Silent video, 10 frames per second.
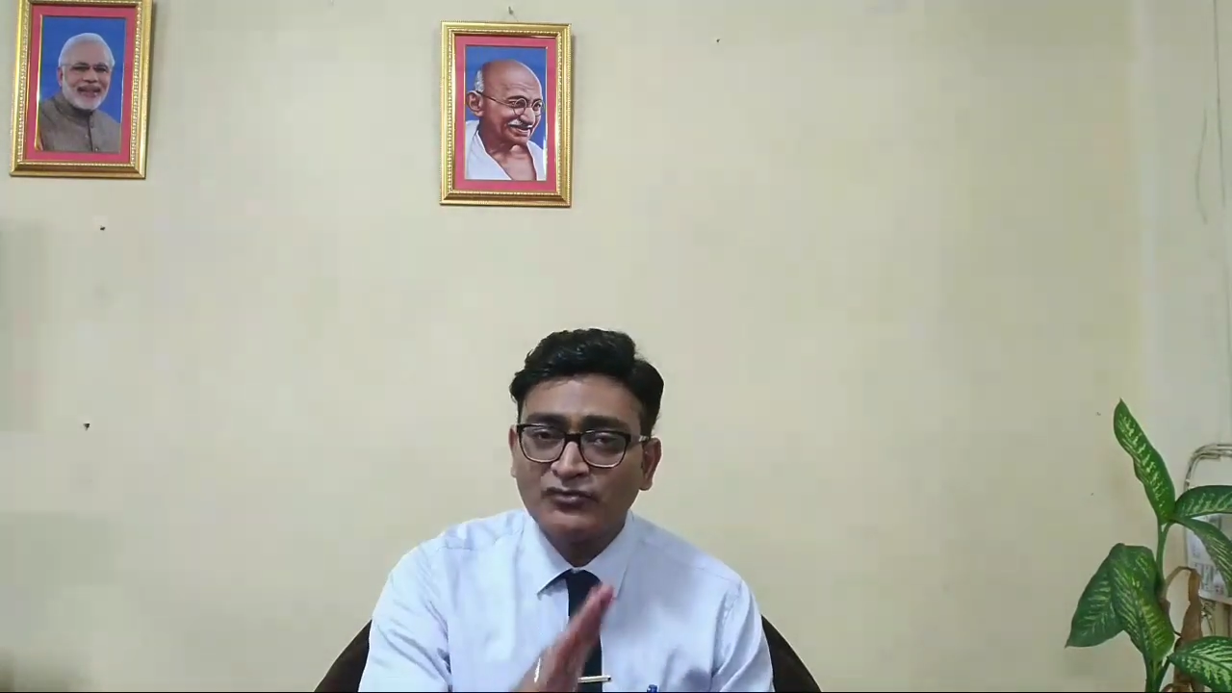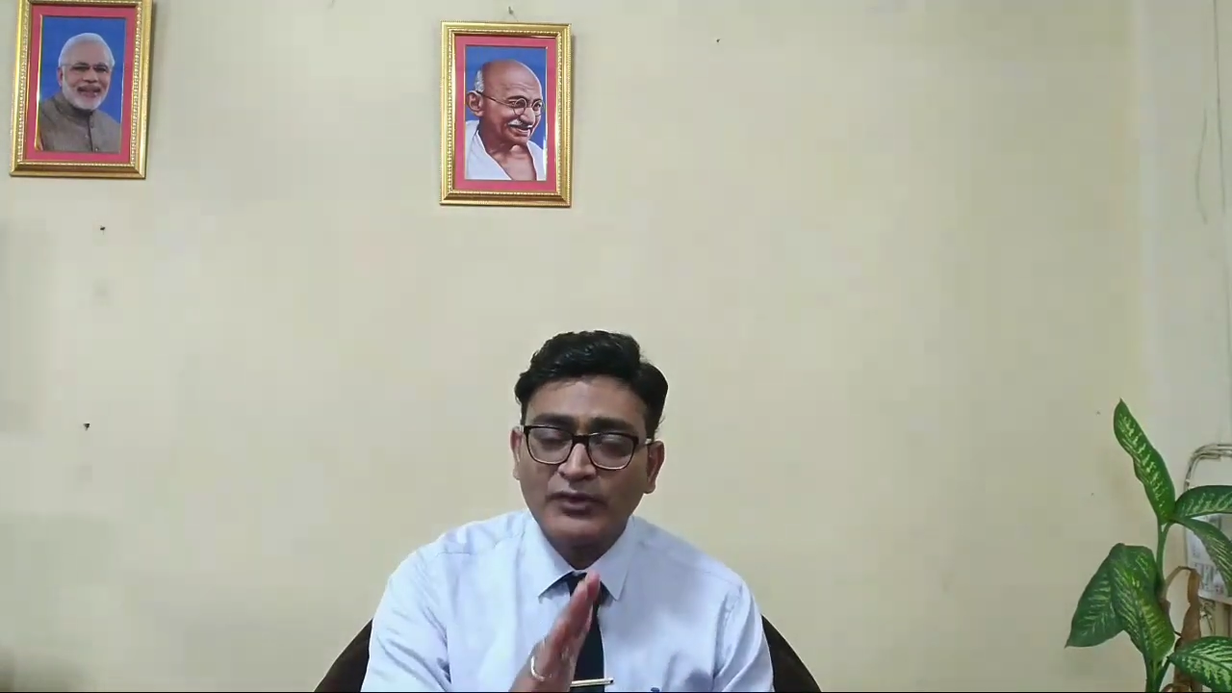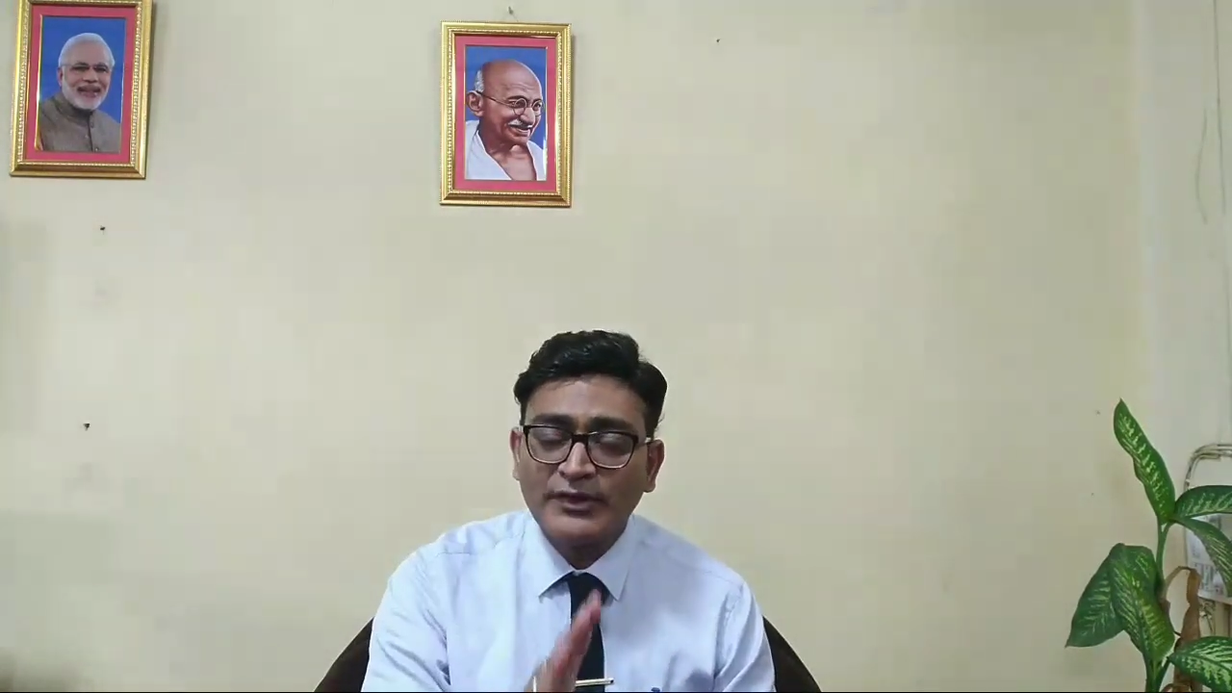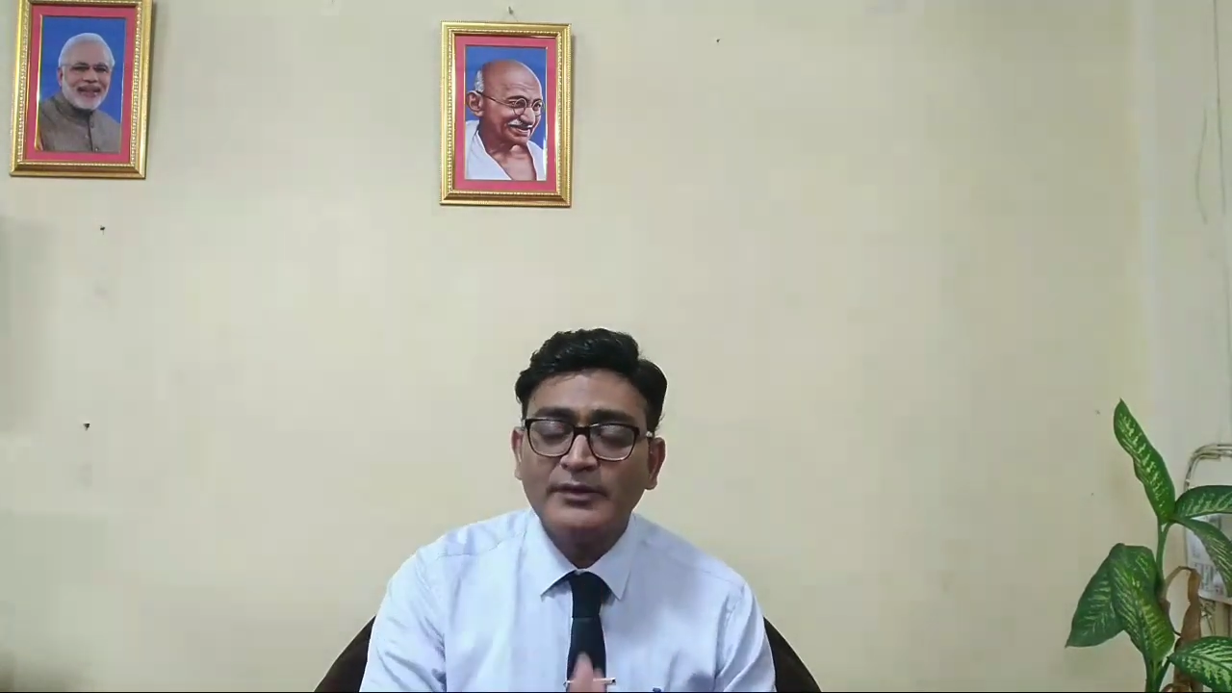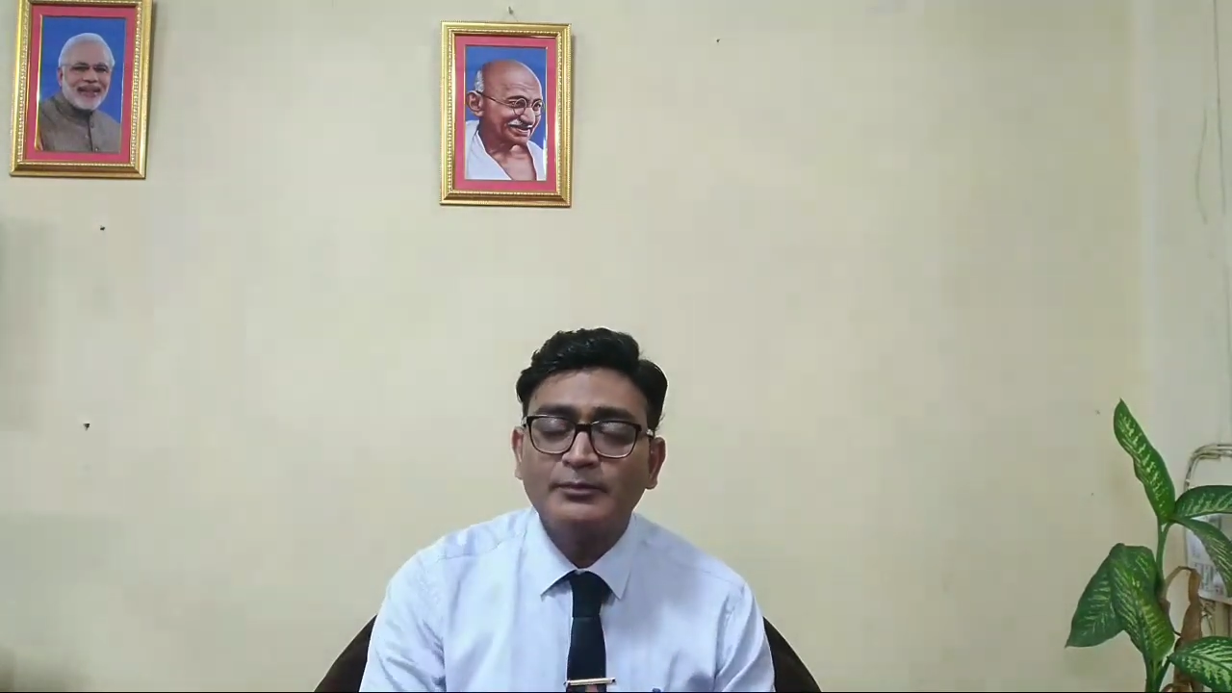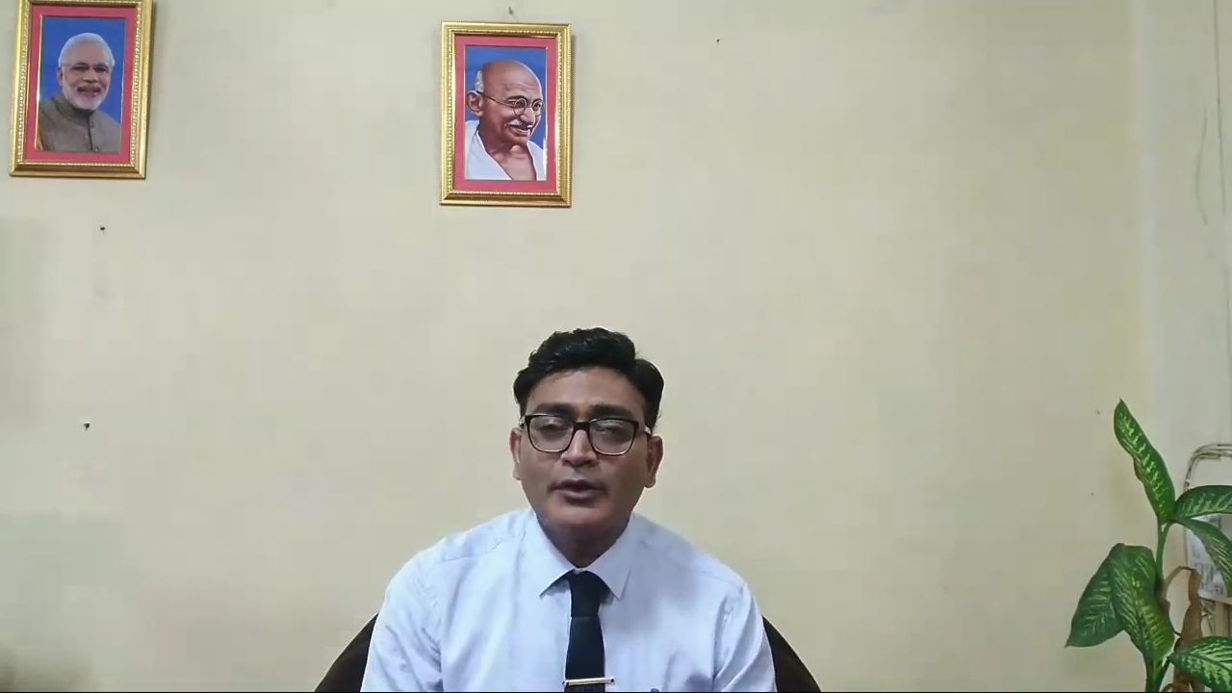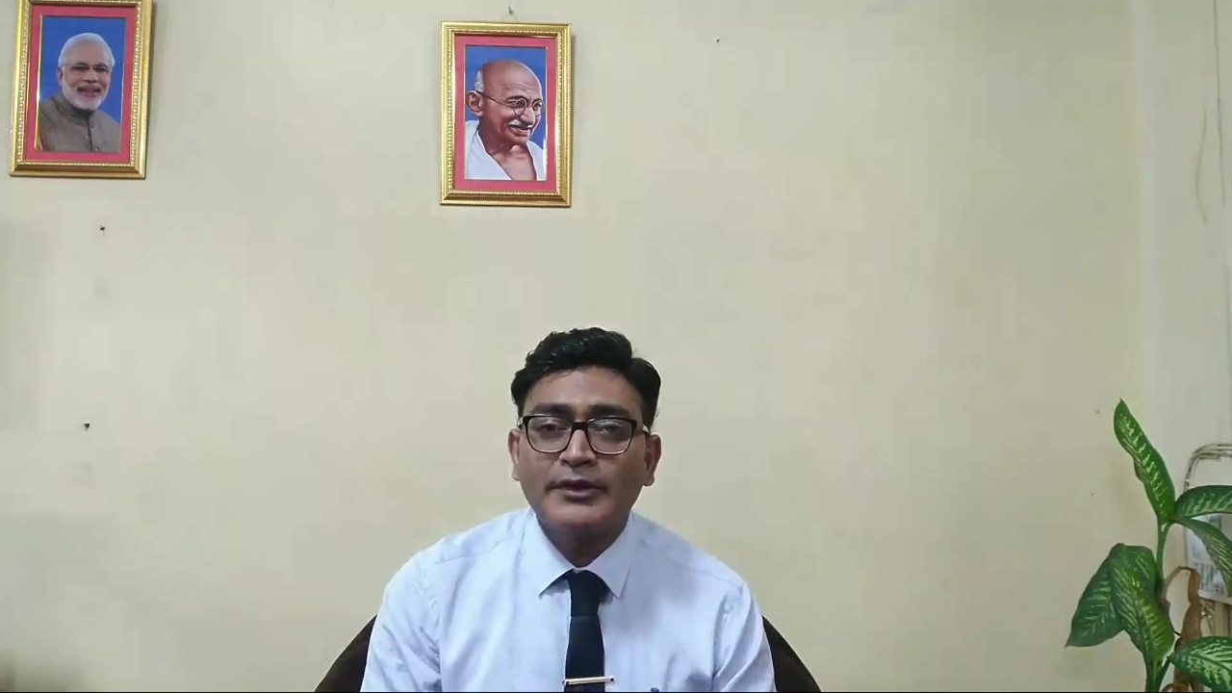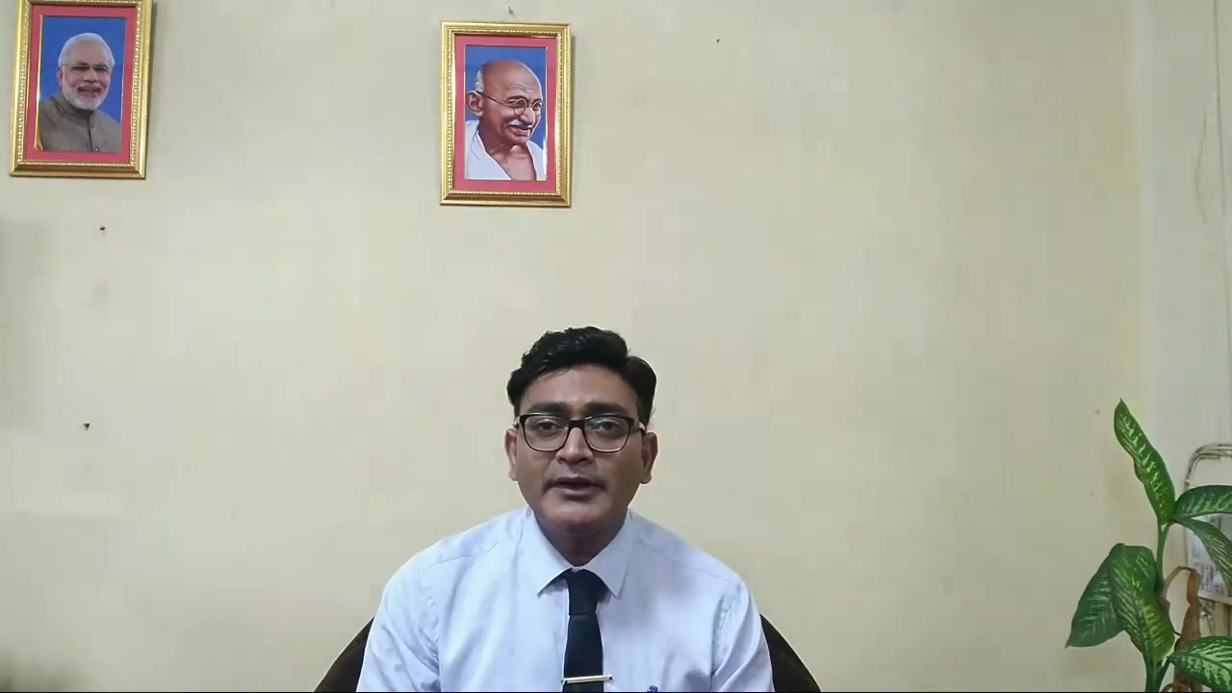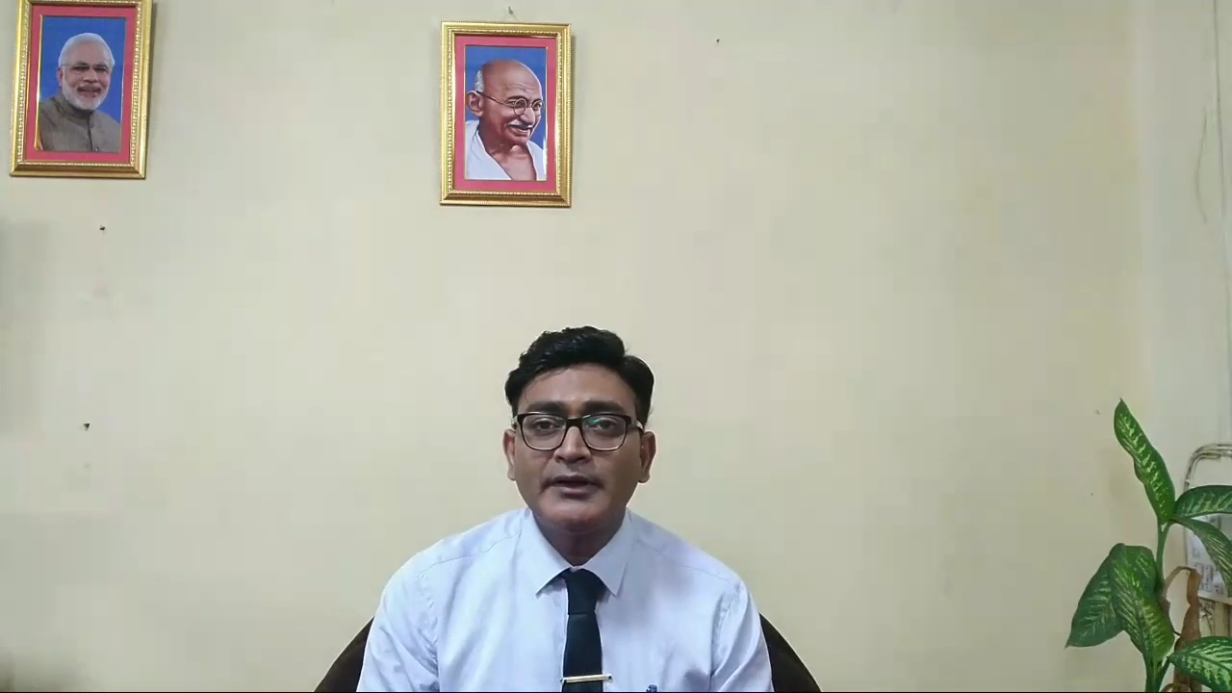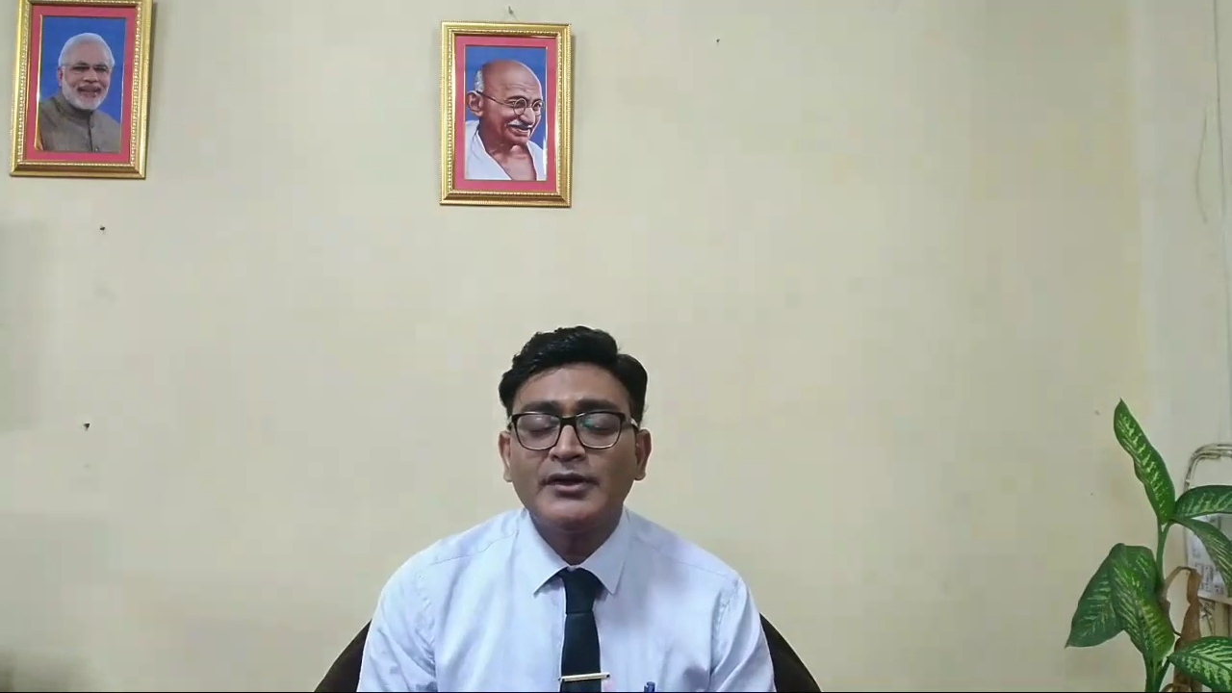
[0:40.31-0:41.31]
very
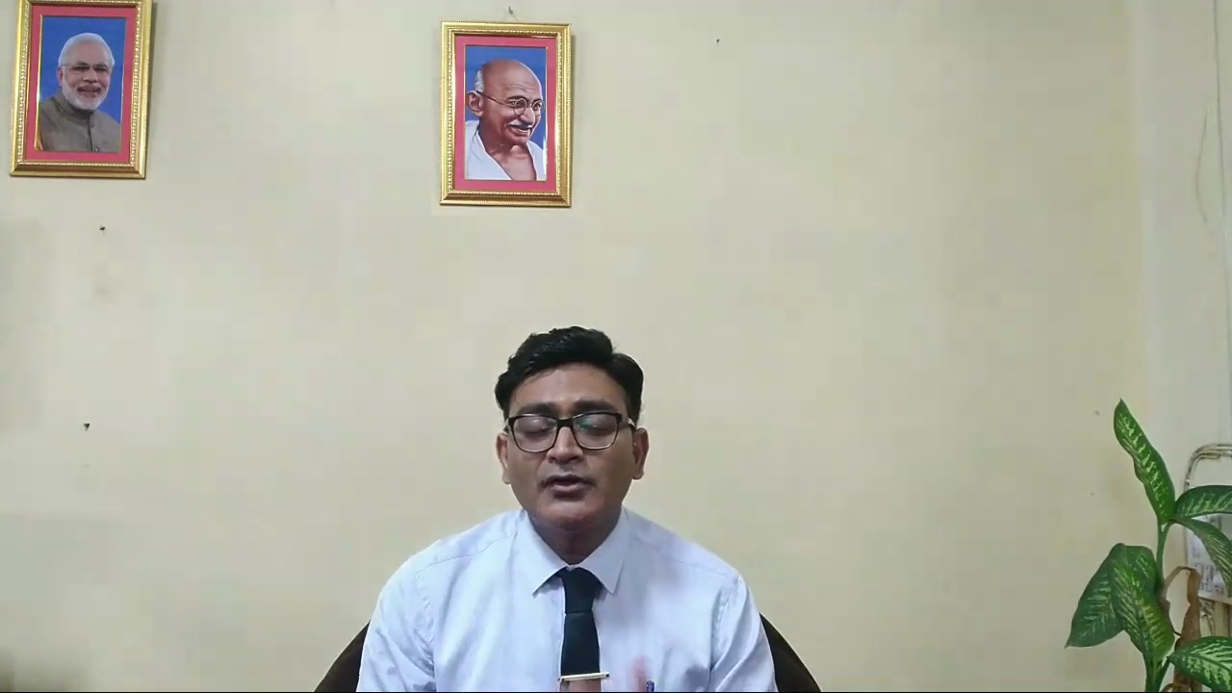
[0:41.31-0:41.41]
important